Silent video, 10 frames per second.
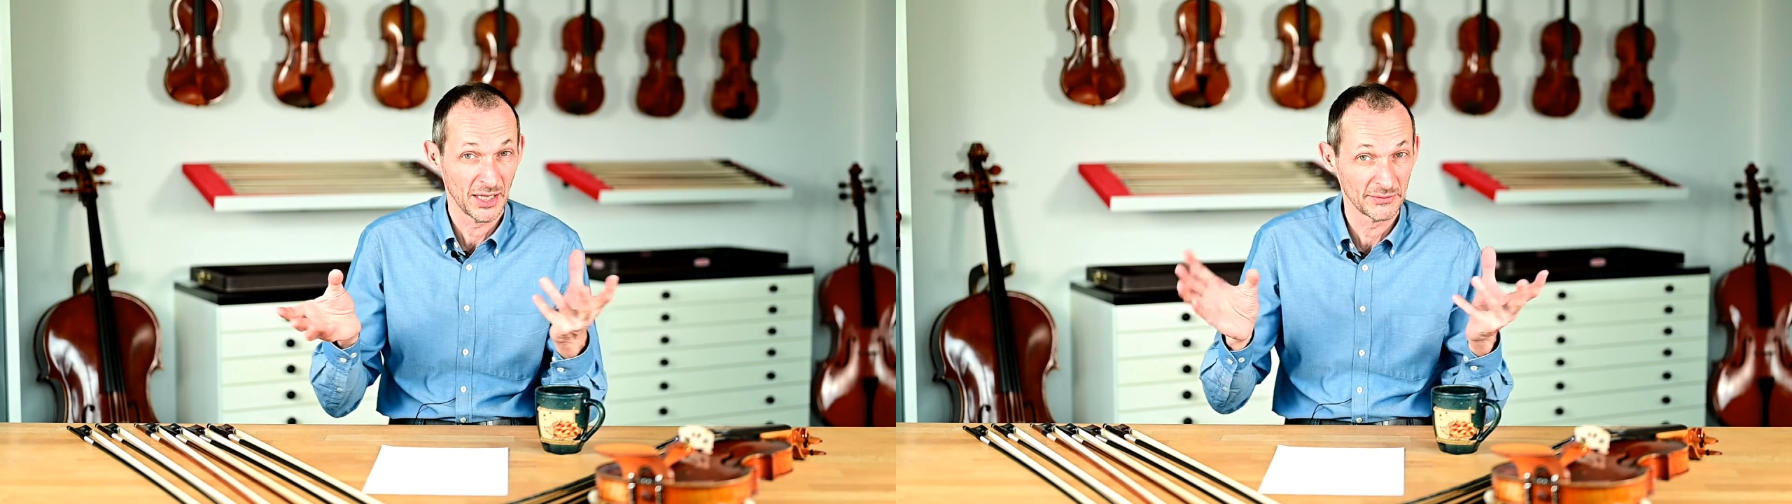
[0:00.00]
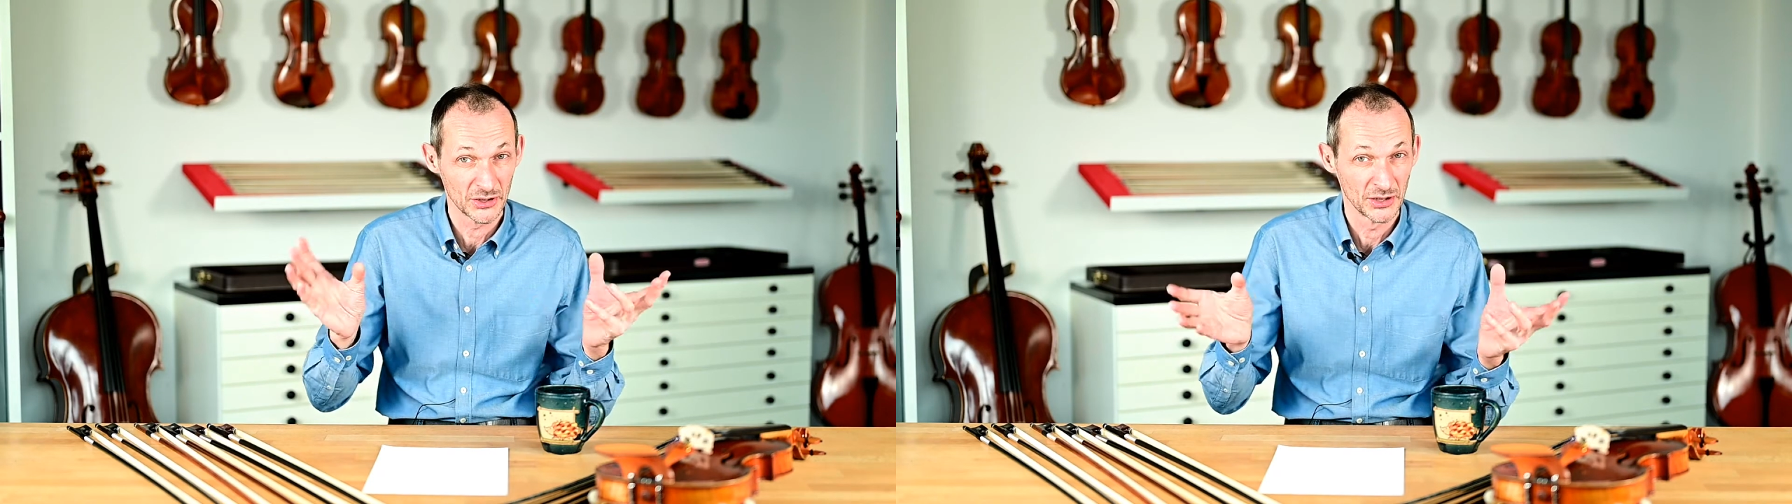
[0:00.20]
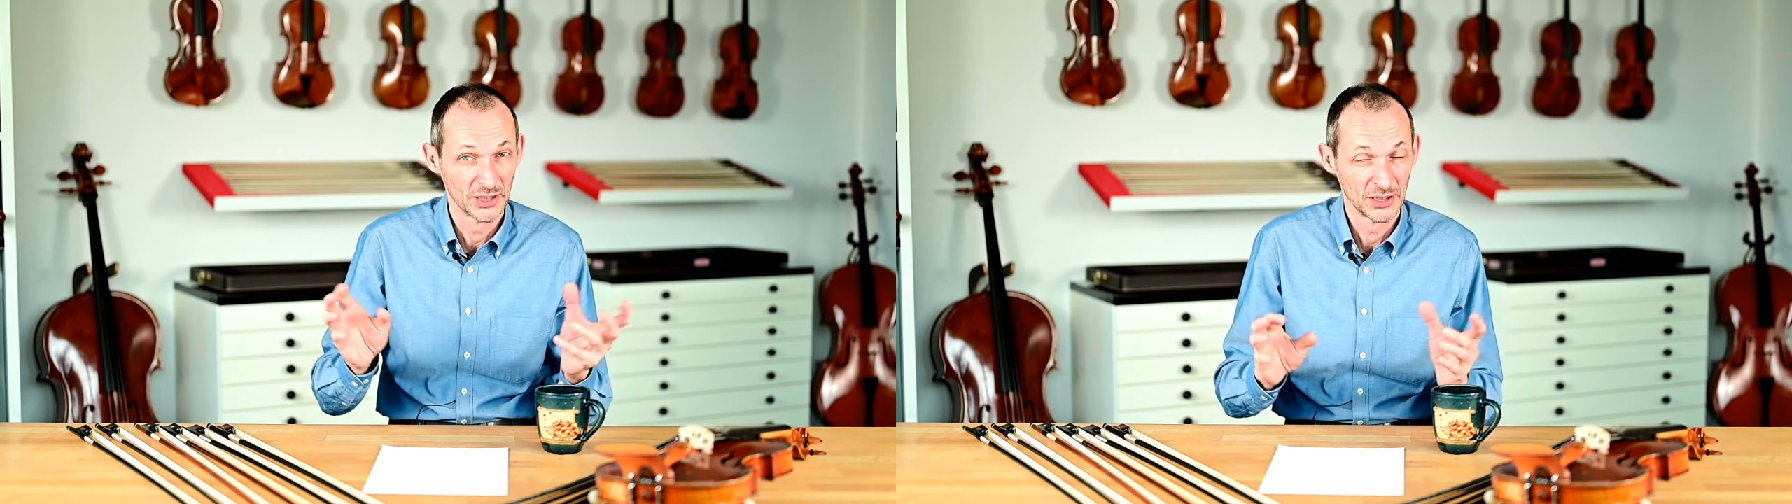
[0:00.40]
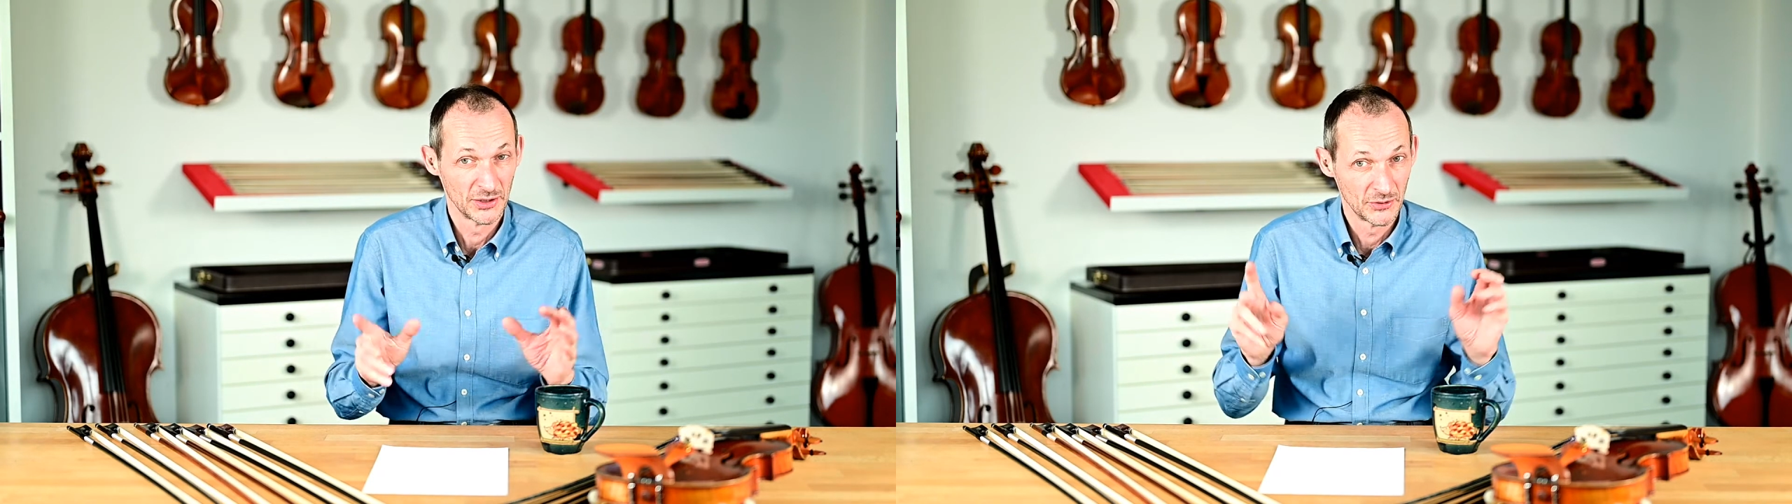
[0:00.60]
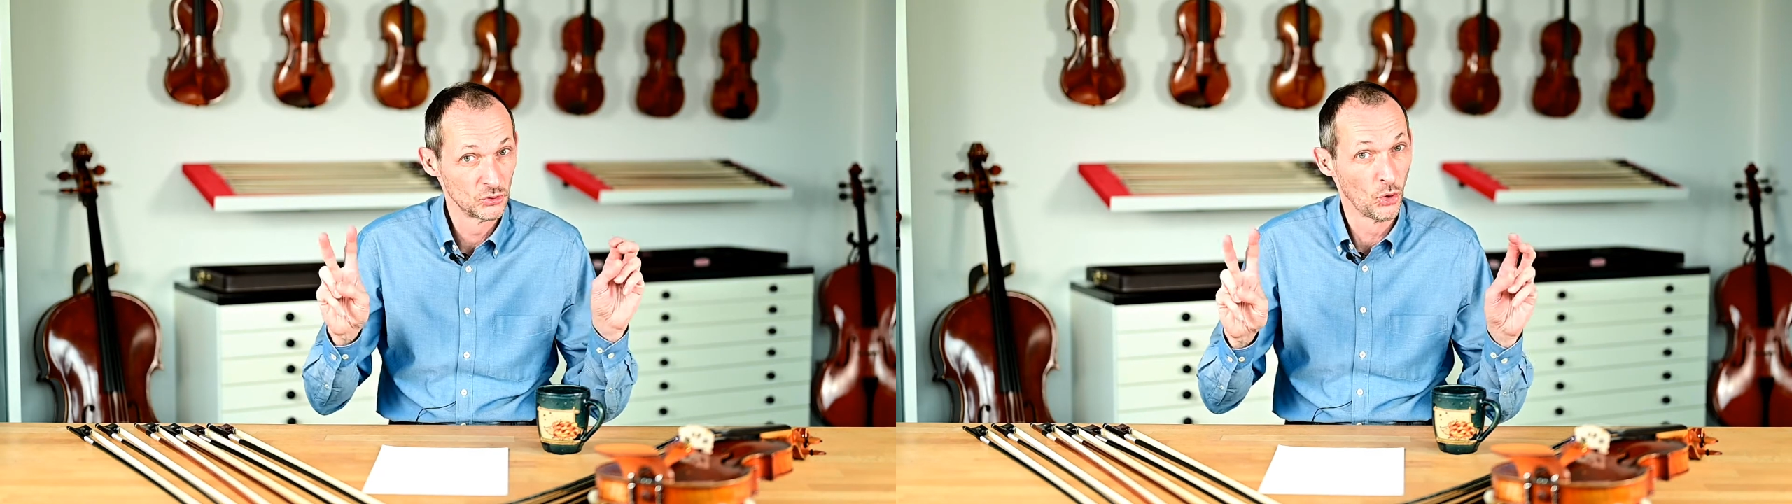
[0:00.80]
other
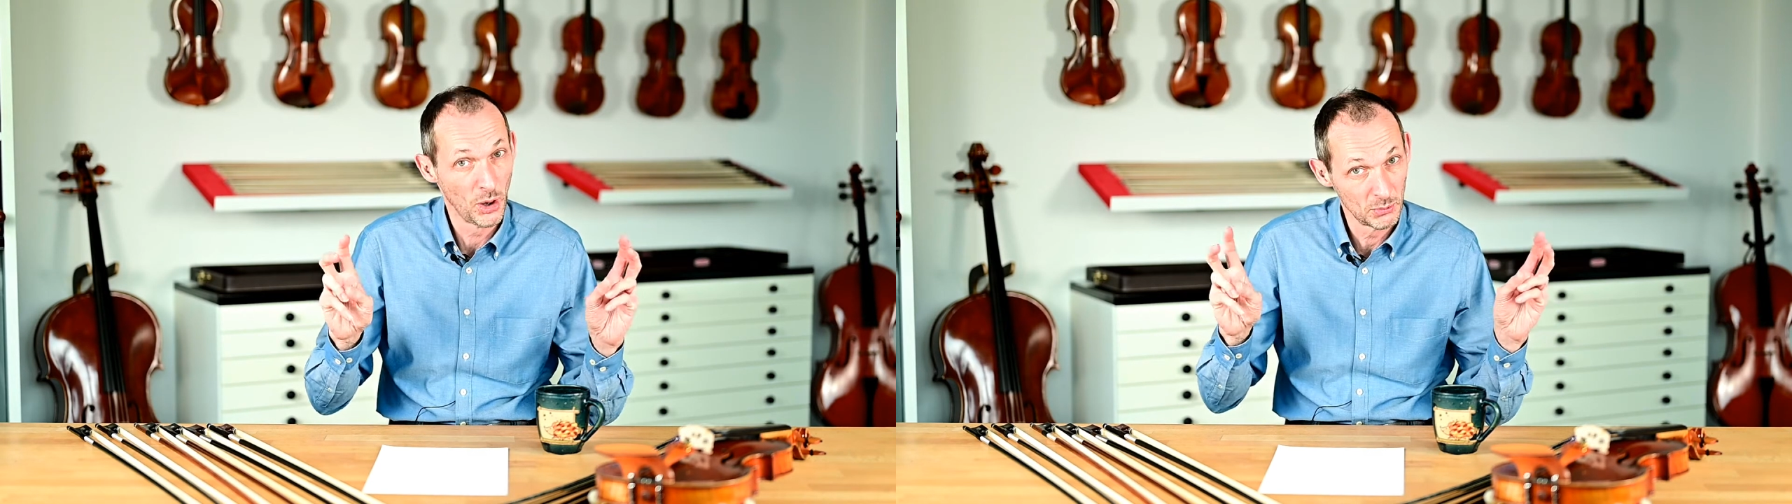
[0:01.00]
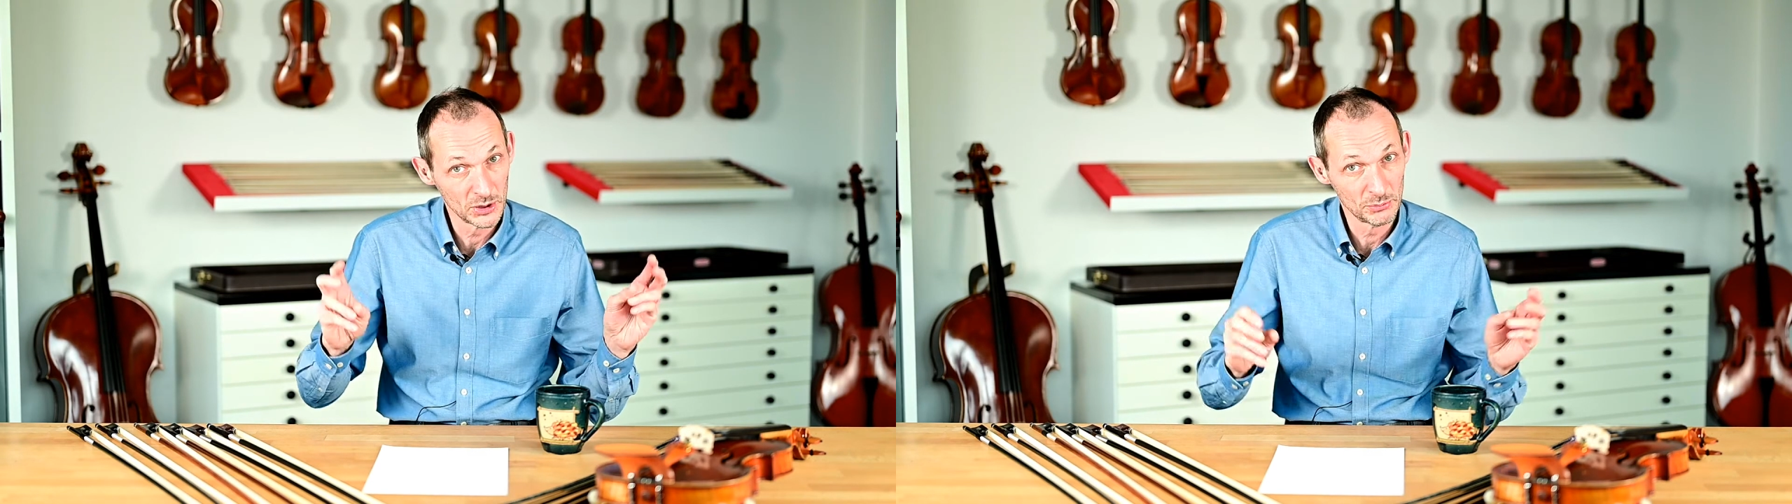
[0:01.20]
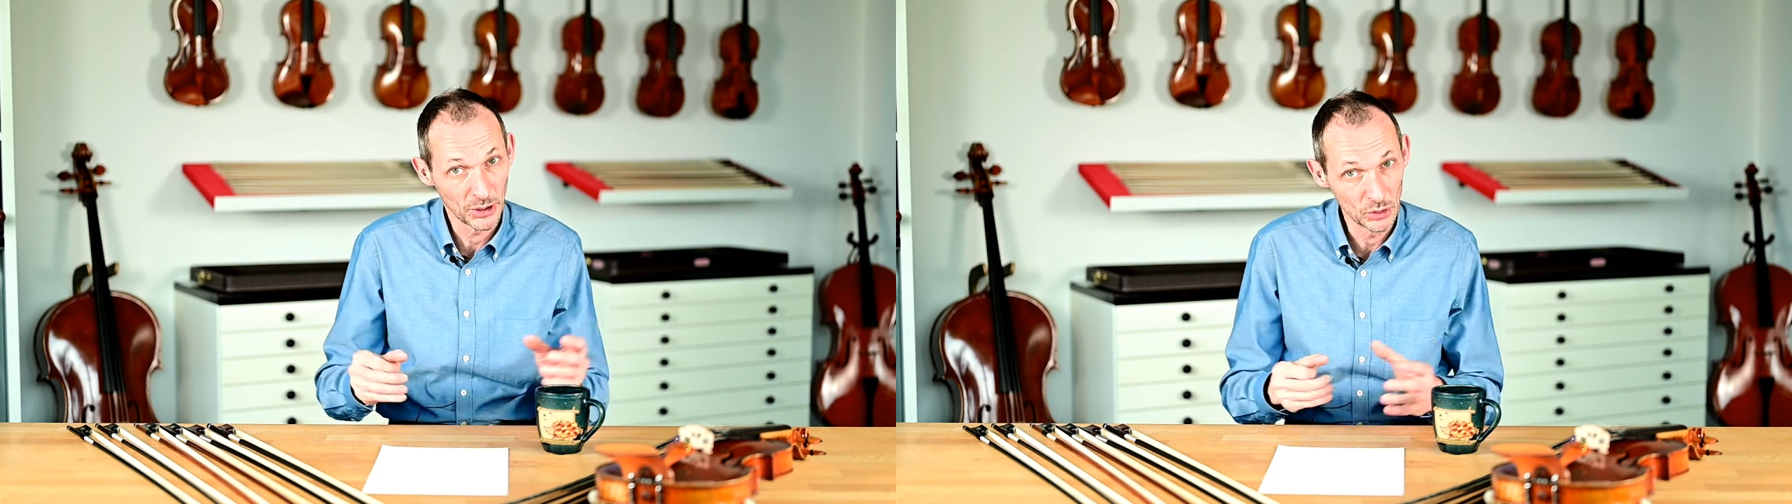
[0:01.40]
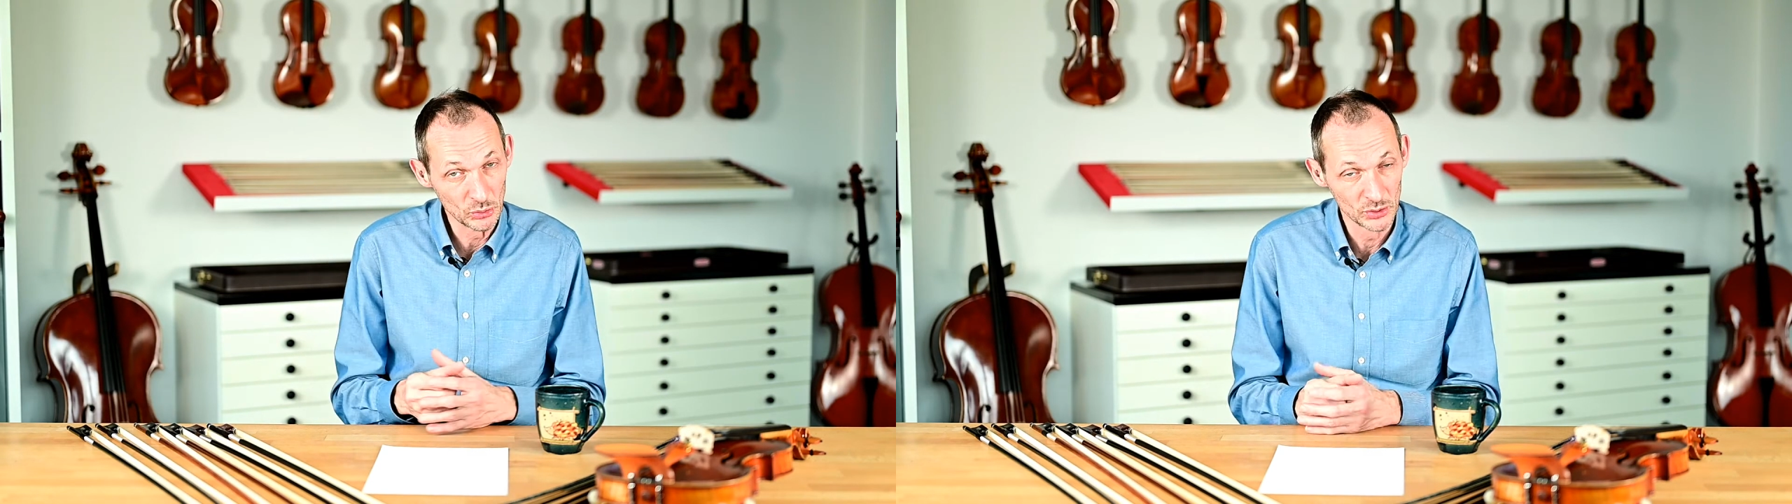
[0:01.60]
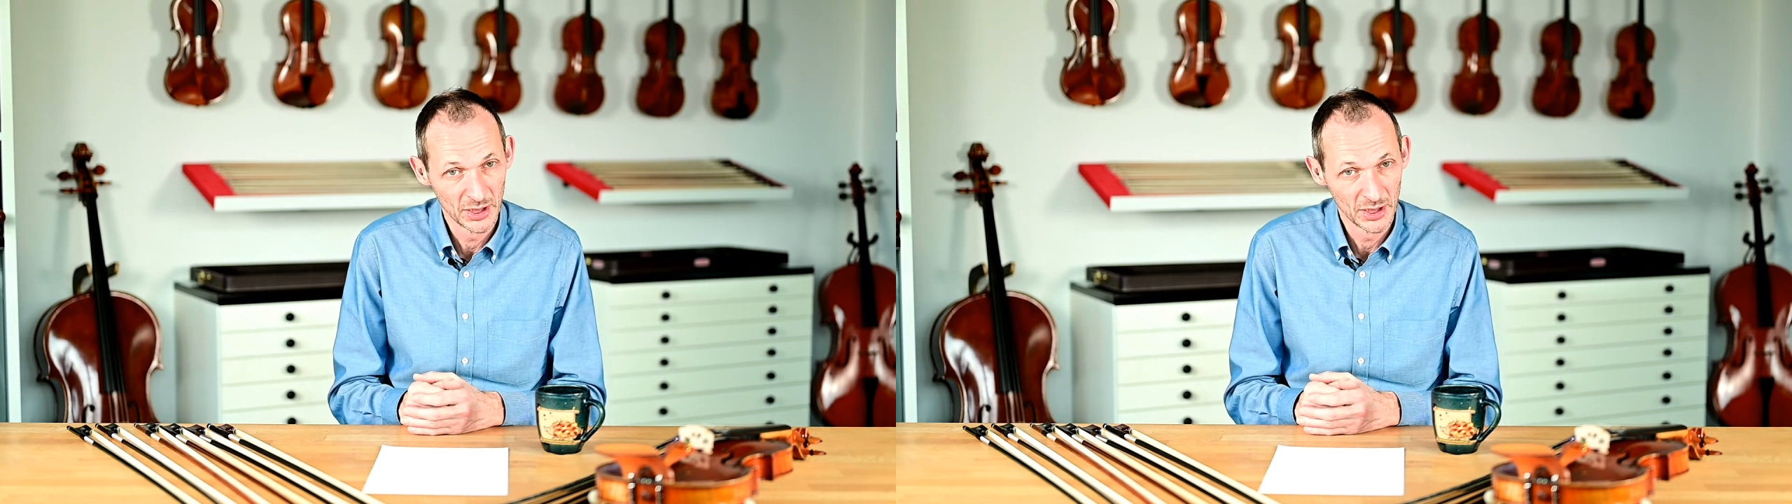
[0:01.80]
normal bow,